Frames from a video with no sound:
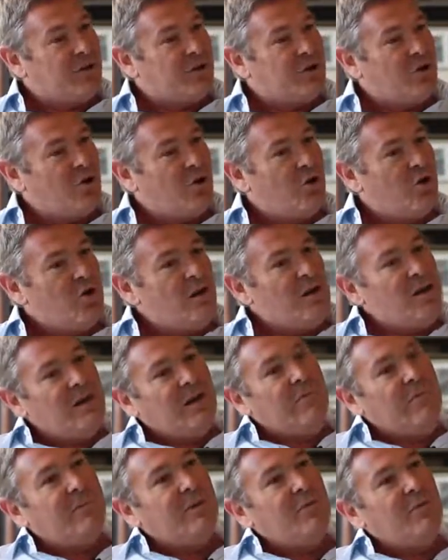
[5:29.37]
So
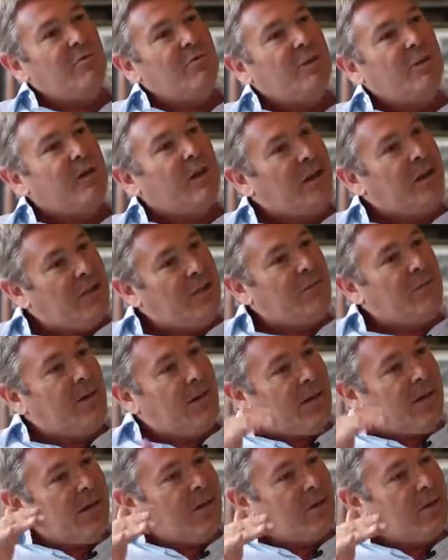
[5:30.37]
Berlucchi, little by
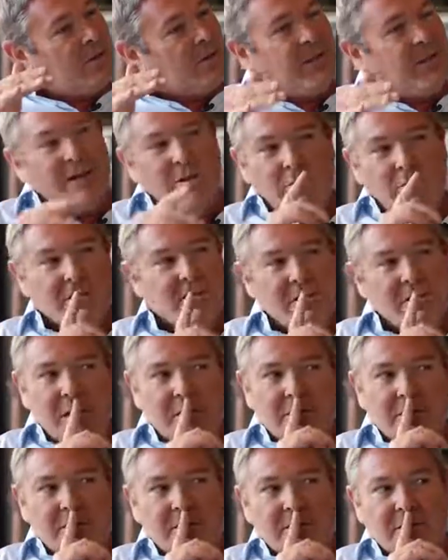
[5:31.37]
little, but it was
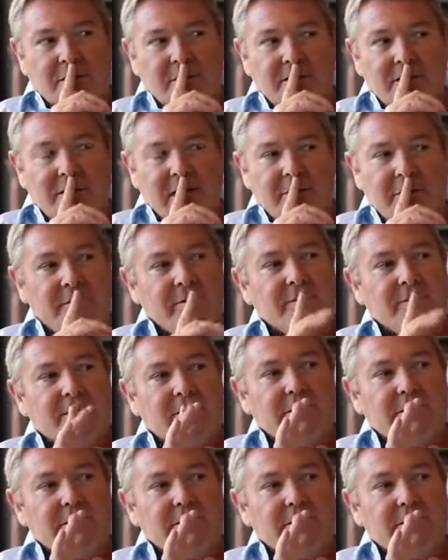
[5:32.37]
not the same.